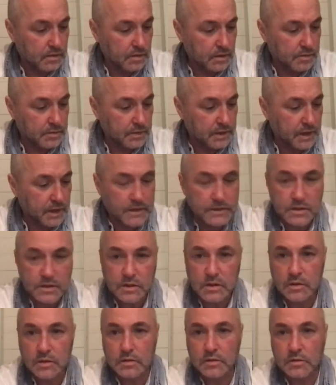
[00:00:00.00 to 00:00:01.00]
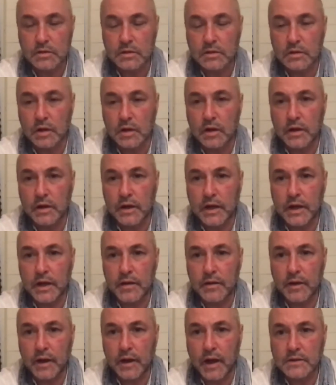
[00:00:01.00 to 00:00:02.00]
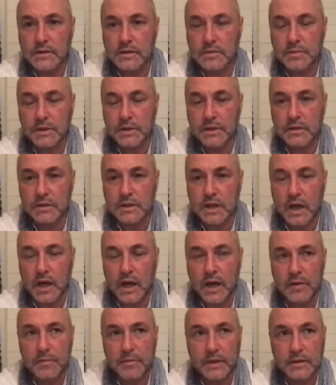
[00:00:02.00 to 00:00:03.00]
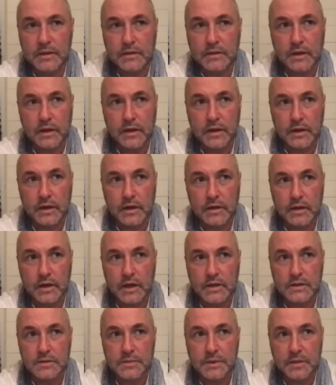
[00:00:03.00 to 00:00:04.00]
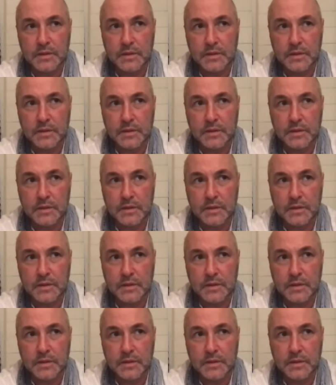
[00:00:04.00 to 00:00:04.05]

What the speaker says: I mean, it has to be the time, and it has to be